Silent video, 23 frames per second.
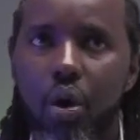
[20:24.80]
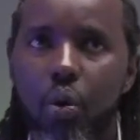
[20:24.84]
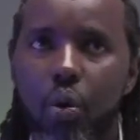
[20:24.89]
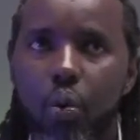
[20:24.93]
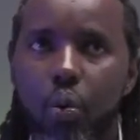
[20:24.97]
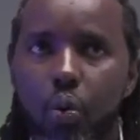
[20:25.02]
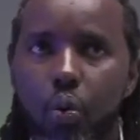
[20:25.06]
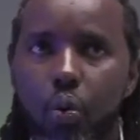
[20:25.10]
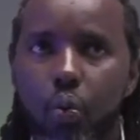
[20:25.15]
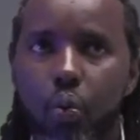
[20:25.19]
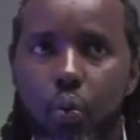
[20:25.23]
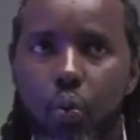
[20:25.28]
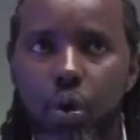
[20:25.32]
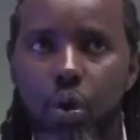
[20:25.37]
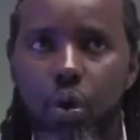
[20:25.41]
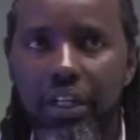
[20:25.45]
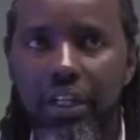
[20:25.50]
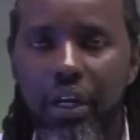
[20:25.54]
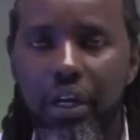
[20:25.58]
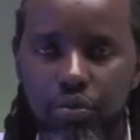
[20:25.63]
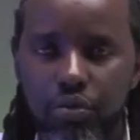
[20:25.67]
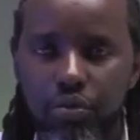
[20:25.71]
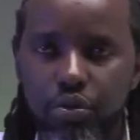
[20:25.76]
what kind of
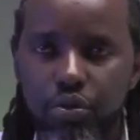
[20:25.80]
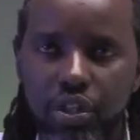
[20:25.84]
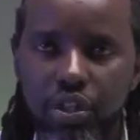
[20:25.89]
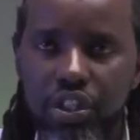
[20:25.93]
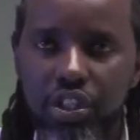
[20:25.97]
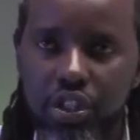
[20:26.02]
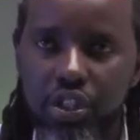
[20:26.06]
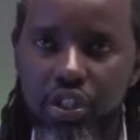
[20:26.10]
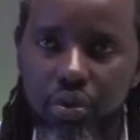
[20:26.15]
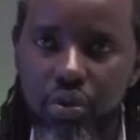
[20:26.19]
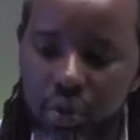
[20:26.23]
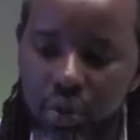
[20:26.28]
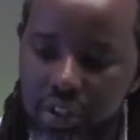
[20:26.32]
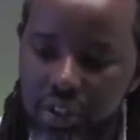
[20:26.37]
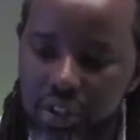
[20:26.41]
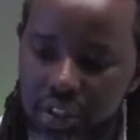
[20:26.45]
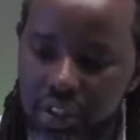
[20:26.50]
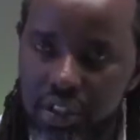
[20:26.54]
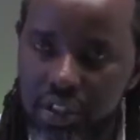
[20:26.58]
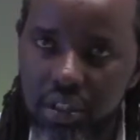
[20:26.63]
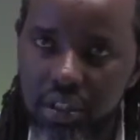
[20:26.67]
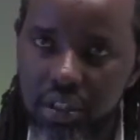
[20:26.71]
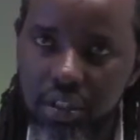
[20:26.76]
story do you want.
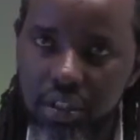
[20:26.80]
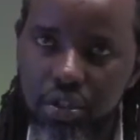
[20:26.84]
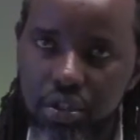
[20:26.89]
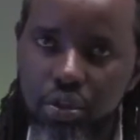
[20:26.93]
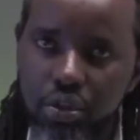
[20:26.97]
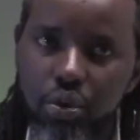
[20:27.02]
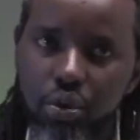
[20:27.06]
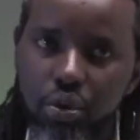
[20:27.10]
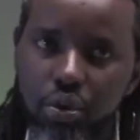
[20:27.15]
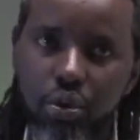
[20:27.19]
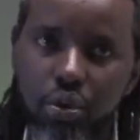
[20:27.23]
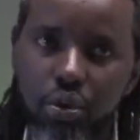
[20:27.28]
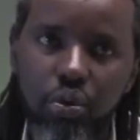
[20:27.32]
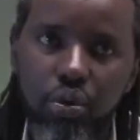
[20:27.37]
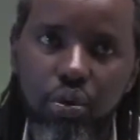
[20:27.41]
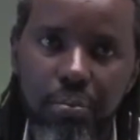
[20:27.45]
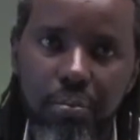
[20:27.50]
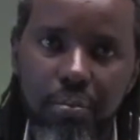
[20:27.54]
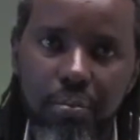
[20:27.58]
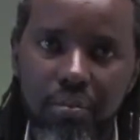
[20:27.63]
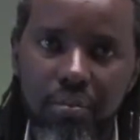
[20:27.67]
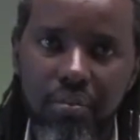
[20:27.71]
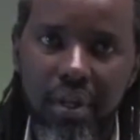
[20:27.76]
So
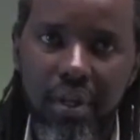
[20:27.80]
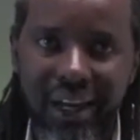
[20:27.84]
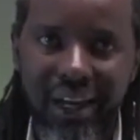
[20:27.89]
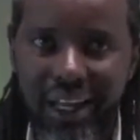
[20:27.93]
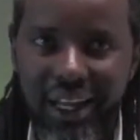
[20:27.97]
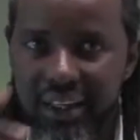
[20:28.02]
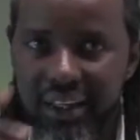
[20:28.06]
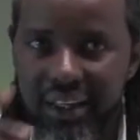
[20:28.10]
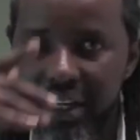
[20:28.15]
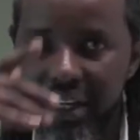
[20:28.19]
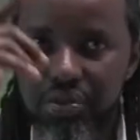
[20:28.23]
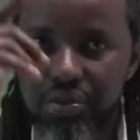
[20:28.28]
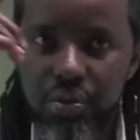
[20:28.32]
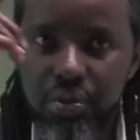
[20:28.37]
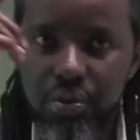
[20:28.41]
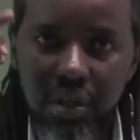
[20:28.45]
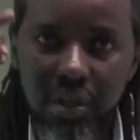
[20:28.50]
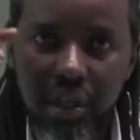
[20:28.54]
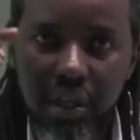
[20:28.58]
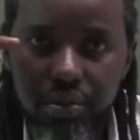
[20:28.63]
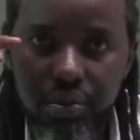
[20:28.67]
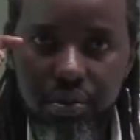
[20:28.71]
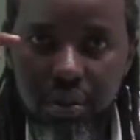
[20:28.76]
like next week
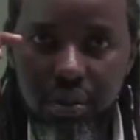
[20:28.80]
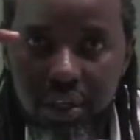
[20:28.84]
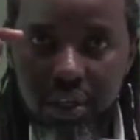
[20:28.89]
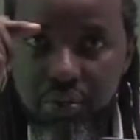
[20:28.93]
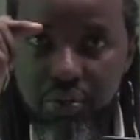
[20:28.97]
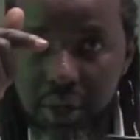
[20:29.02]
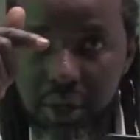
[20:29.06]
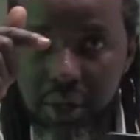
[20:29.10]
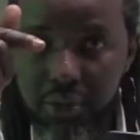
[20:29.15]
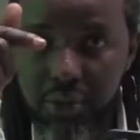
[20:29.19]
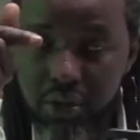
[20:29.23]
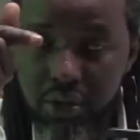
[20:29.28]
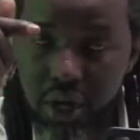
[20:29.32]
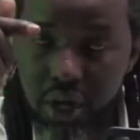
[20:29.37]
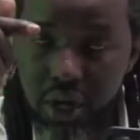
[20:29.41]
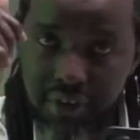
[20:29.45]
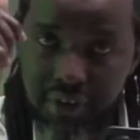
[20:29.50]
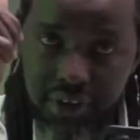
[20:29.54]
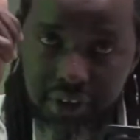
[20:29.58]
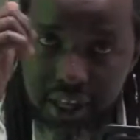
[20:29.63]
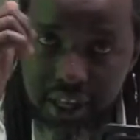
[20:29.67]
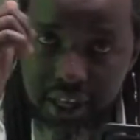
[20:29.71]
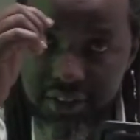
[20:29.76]
I'm going to have a
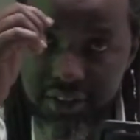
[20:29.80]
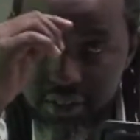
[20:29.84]
guest.